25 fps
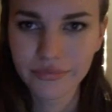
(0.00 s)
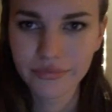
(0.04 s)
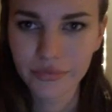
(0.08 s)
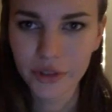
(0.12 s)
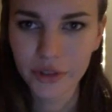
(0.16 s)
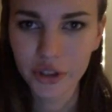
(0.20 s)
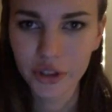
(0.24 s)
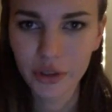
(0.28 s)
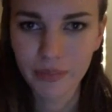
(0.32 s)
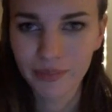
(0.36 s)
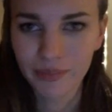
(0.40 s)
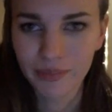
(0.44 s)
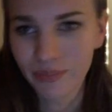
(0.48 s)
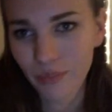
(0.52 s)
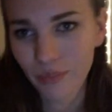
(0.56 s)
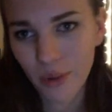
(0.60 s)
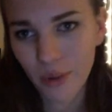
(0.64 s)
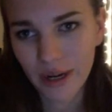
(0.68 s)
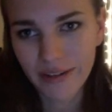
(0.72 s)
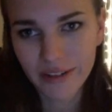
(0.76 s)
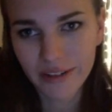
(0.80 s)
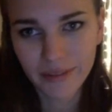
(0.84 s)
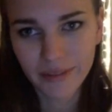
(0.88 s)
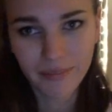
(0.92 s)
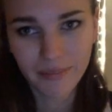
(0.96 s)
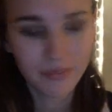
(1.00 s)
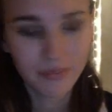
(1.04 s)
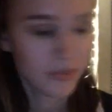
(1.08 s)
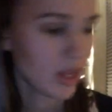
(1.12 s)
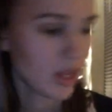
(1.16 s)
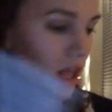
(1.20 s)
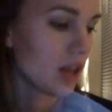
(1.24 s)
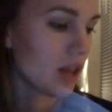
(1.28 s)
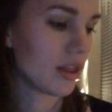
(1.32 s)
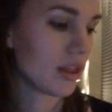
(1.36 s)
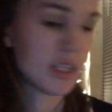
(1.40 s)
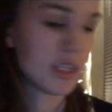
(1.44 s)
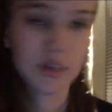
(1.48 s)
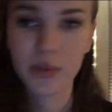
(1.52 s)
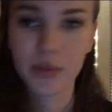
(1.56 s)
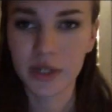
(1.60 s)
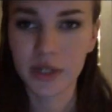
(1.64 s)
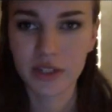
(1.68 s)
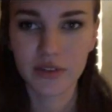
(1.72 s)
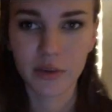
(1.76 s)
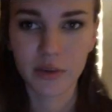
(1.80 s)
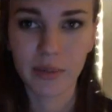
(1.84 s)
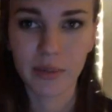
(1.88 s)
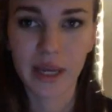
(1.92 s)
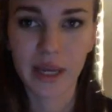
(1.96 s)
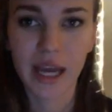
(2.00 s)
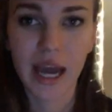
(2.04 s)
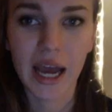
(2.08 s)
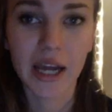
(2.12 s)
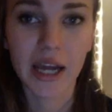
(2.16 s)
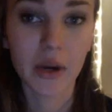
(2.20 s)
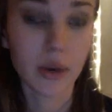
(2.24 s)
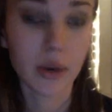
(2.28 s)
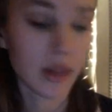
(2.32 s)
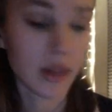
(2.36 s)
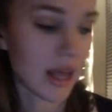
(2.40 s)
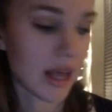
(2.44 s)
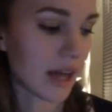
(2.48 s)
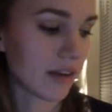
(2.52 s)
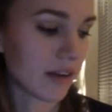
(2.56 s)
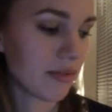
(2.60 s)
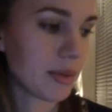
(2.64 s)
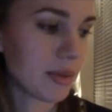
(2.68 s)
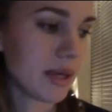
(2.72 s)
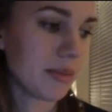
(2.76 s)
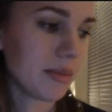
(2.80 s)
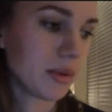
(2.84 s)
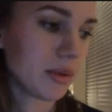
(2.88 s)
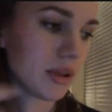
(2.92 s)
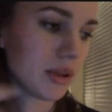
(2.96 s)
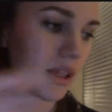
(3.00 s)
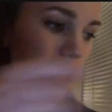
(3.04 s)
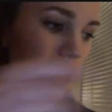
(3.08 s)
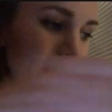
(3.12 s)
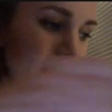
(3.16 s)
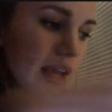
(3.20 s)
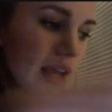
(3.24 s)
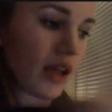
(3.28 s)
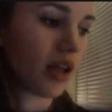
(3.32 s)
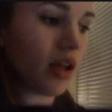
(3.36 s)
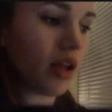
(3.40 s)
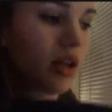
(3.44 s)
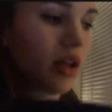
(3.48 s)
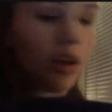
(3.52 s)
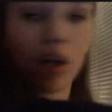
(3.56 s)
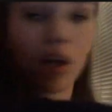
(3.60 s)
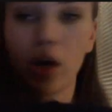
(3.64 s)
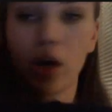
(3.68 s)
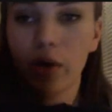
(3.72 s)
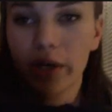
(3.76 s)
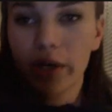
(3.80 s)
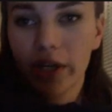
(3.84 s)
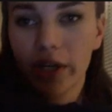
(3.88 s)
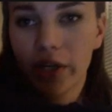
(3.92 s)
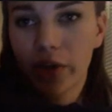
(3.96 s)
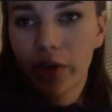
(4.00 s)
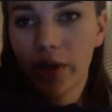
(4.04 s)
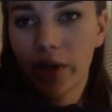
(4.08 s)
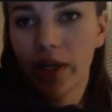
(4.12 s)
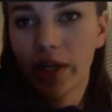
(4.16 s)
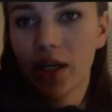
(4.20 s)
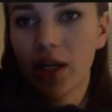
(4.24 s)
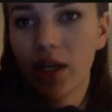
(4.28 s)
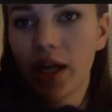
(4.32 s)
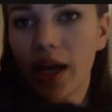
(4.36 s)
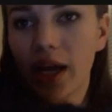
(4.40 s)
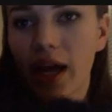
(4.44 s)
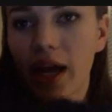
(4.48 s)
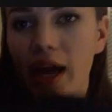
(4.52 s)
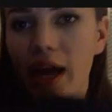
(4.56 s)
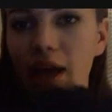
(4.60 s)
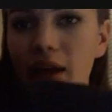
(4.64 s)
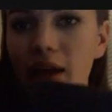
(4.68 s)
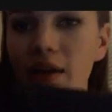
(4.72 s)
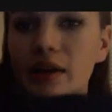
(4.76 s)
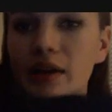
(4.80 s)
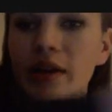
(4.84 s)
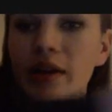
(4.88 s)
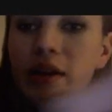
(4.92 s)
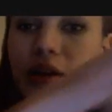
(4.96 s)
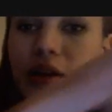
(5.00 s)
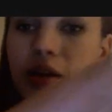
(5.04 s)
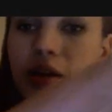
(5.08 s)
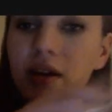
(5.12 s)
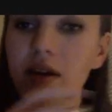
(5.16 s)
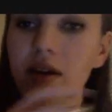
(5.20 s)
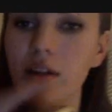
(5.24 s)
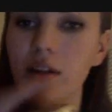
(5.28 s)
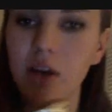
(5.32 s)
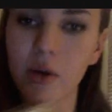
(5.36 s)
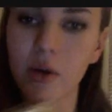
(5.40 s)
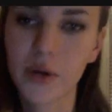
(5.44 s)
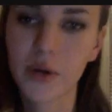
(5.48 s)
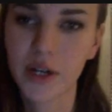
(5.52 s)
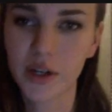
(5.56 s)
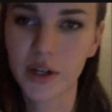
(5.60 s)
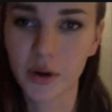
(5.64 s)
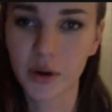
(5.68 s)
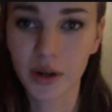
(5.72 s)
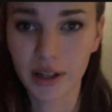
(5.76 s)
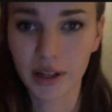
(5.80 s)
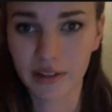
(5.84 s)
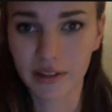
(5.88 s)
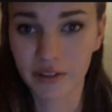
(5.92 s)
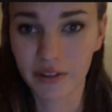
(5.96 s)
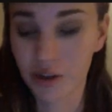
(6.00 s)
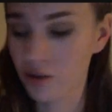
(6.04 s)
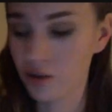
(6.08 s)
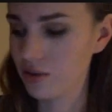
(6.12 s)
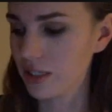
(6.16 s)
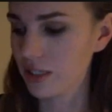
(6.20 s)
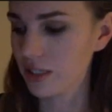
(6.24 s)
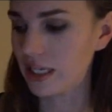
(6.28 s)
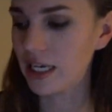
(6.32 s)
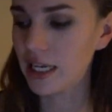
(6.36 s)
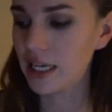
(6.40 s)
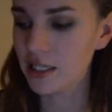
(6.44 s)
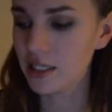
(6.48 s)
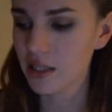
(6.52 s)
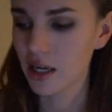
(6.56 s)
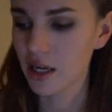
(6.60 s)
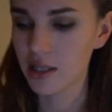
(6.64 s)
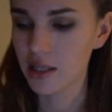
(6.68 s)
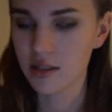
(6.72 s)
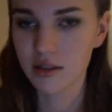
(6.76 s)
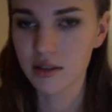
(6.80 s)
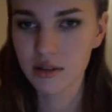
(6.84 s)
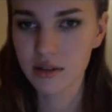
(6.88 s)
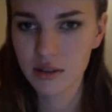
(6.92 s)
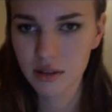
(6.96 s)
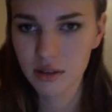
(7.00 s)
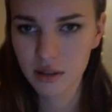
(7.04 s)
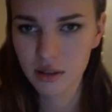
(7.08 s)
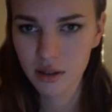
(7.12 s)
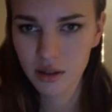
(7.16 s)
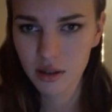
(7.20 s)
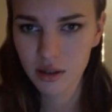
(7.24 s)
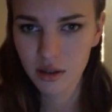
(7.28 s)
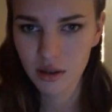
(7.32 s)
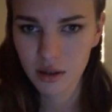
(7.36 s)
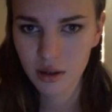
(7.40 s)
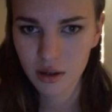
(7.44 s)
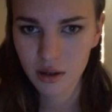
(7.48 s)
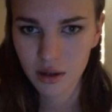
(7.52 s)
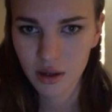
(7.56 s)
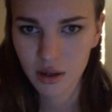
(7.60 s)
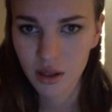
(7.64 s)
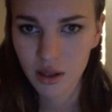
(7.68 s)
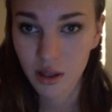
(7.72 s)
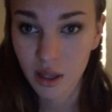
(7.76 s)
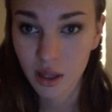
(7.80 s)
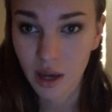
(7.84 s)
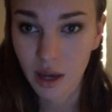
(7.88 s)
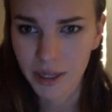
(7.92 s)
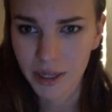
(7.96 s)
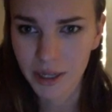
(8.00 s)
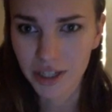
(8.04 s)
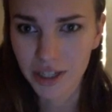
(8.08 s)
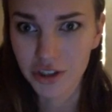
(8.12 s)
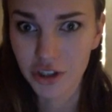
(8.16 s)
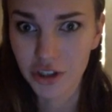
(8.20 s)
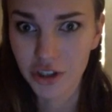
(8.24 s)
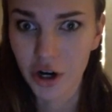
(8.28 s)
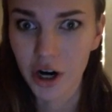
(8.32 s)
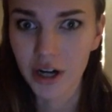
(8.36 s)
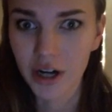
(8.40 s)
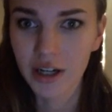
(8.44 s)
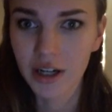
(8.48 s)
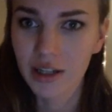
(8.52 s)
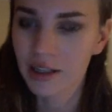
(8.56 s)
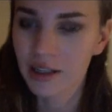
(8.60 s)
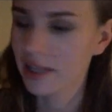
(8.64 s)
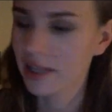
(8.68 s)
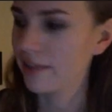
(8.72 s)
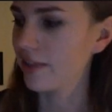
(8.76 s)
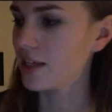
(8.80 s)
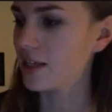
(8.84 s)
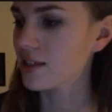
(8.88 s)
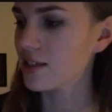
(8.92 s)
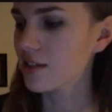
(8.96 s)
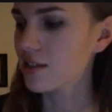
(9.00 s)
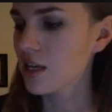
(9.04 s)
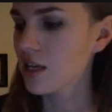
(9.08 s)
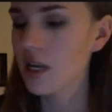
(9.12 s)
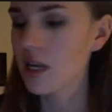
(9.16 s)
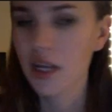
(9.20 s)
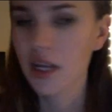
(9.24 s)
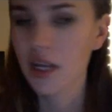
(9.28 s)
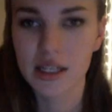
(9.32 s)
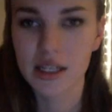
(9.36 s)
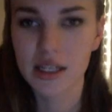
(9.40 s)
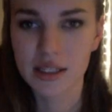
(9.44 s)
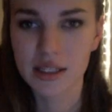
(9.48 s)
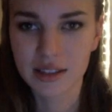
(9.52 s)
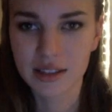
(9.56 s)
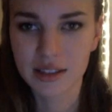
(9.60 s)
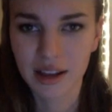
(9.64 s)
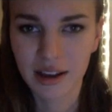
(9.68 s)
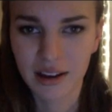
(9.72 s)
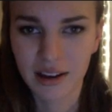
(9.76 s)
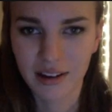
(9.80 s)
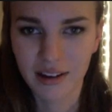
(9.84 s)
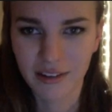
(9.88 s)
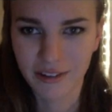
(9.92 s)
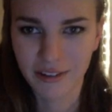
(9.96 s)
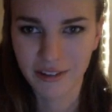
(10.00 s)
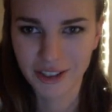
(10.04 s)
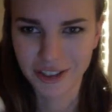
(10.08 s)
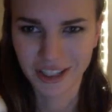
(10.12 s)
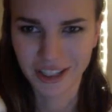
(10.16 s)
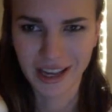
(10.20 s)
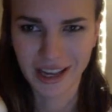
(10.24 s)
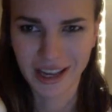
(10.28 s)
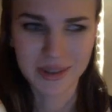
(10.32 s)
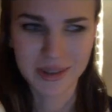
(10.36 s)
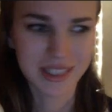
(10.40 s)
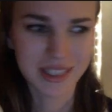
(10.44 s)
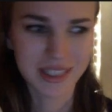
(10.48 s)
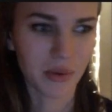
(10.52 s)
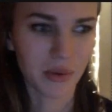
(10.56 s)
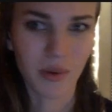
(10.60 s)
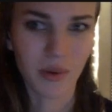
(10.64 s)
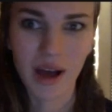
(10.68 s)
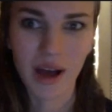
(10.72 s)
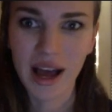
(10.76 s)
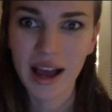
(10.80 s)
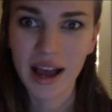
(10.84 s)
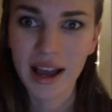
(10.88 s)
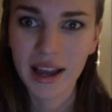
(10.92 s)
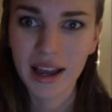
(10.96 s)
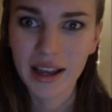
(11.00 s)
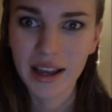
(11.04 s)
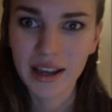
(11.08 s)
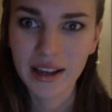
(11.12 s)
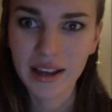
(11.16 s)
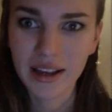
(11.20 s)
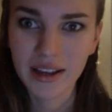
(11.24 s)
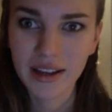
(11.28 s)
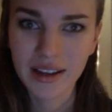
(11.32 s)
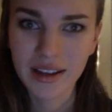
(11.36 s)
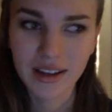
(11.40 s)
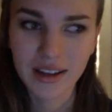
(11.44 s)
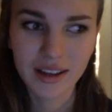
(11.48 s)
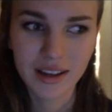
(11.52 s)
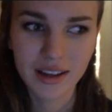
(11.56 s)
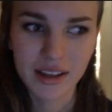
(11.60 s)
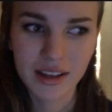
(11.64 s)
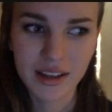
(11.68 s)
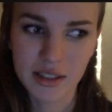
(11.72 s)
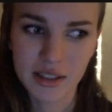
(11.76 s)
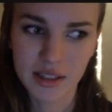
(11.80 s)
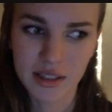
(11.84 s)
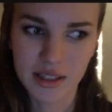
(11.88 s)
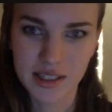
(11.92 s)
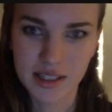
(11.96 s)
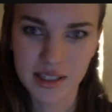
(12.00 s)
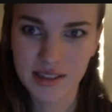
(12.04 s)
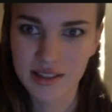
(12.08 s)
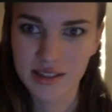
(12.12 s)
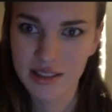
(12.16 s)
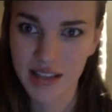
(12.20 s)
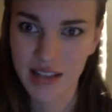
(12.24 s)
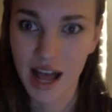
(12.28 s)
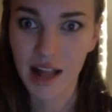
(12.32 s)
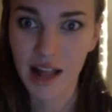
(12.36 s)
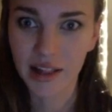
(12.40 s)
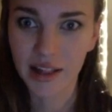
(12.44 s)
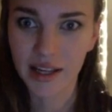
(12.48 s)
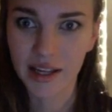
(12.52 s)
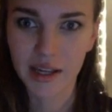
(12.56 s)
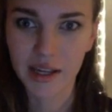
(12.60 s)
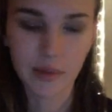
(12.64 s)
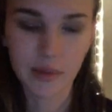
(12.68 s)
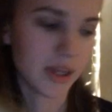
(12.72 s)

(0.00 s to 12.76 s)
Lube, whatever. This works for me. I know a lot of people like coconut oil, and coconut oil, if you're using it, it does come in a jar like this, because originally I was like, why is this solid?